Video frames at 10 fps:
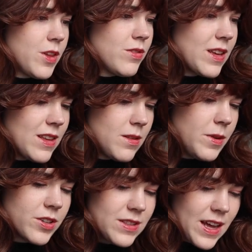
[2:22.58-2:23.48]
using these
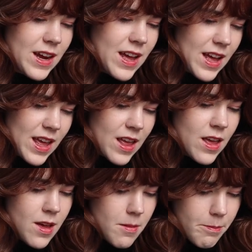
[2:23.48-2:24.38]
books that I
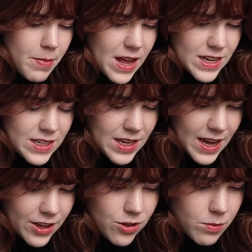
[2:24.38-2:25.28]
bought
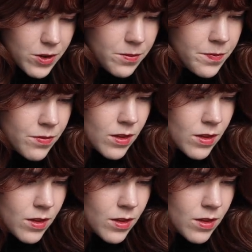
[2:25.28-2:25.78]
at Kyobo.